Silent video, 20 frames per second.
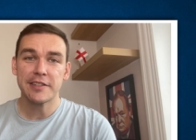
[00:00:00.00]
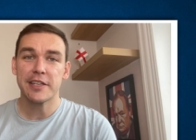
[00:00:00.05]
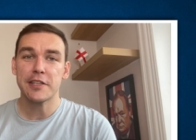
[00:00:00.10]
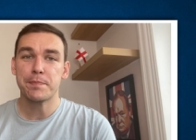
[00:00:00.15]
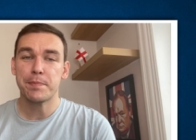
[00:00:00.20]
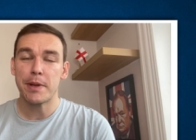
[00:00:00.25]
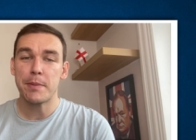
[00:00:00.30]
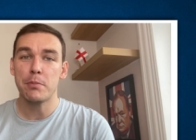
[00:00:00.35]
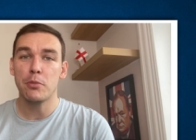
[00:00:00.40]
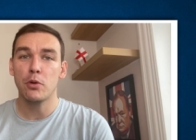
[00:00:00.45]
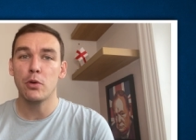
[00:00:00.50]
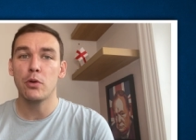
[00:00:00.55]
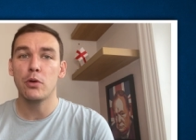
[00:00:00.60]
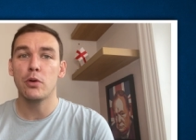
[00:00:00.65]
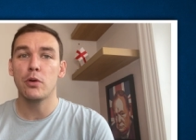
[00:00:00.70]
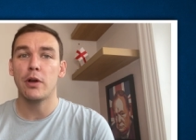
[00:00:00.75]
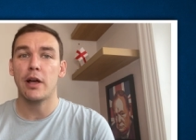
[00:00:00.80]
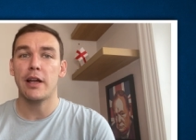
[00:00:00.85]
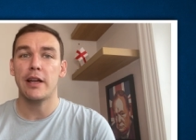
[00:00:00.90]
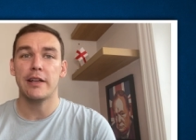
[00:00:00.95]
there's been
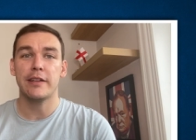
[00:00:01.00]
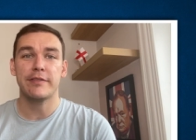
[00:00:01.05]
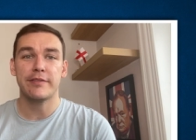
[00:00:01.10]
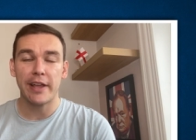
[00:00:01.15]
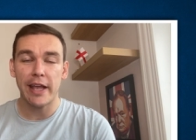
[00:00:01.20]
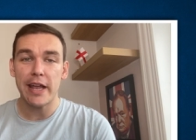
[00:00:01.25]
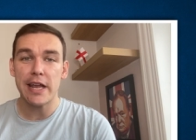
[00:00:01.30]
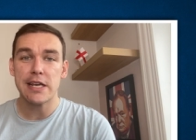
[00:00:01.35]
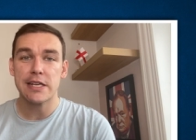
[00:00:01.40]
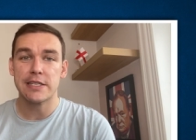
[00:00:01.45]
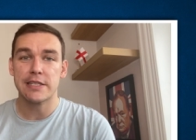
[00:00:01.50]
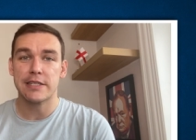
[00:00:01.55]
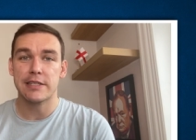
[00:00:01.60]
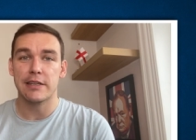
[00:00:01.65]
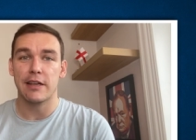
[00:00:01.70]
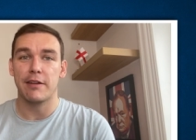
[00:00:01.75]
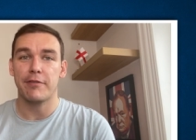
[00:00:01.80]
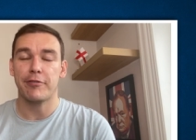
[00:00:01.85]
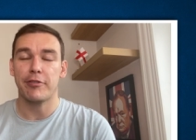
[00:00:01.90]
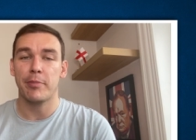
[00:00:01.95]
more digs
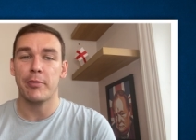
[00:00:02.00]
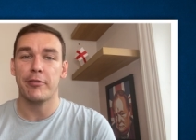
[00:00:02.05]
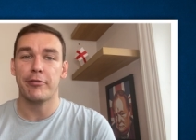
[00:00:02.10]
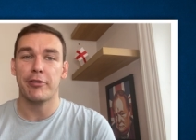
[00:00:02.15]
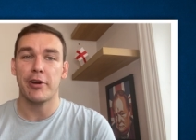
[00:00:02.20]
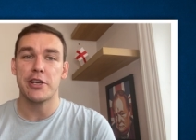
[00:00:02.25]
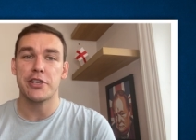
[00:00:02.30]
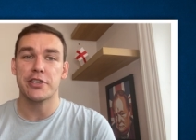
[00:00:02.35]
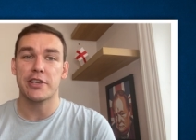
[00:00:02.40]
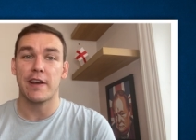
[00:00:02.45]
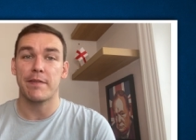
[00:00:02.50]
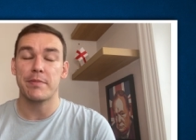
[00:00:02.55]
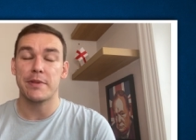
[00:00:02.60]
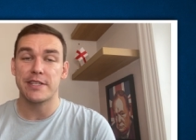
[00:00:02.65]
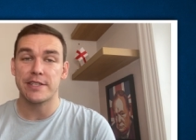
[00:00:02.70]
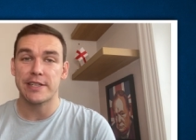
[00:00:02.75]
from the French government,